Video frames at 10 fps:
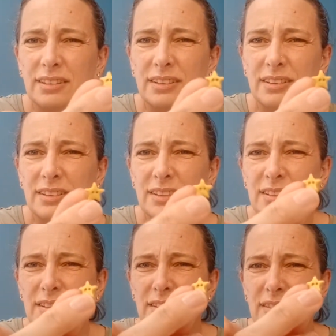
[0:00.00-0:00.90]
You can
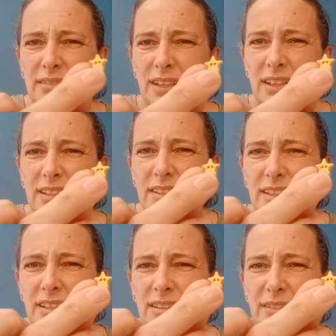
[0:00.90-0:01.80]
kind of
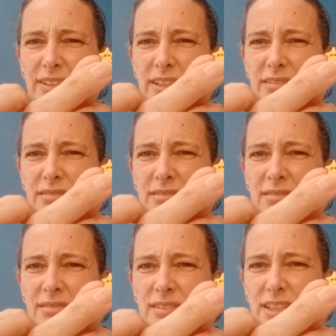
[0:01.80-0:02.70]
see, there we go,
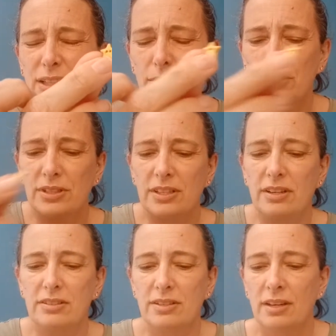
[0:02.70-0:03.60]
little gold stars.